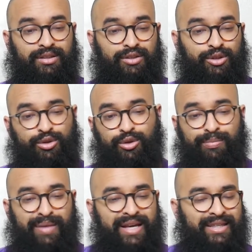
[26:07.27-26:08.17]
sort of
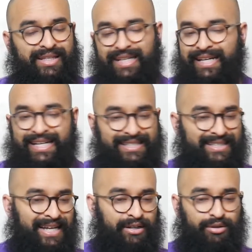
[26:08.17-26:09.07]
make these, I guess,
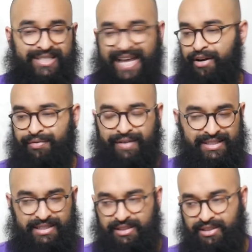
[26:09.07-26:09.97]
I don't know,
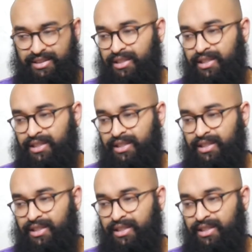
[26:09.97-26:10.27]
sacrifices.